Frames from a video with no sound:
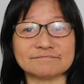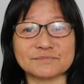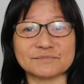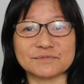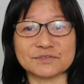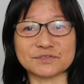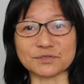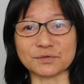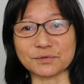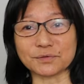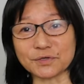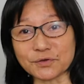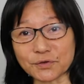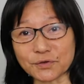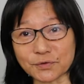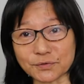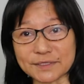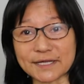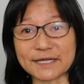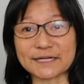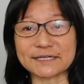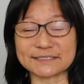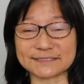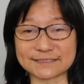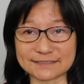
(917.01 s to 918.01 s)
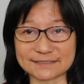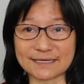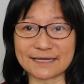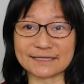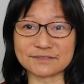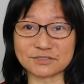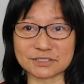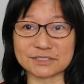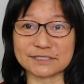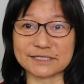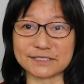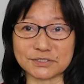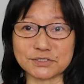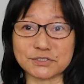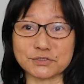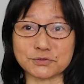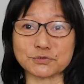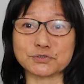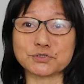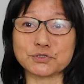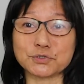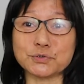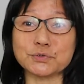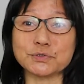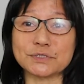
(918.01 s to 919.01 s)
So there are actually
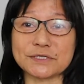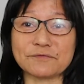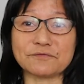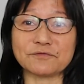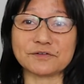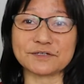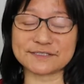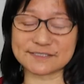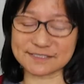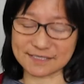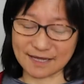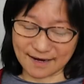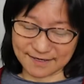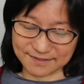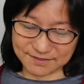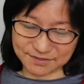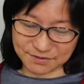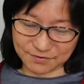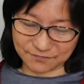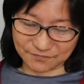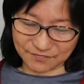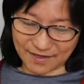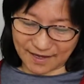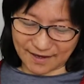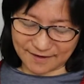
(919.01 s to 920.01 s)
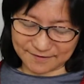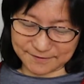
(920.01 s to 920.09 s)
two different sides of that.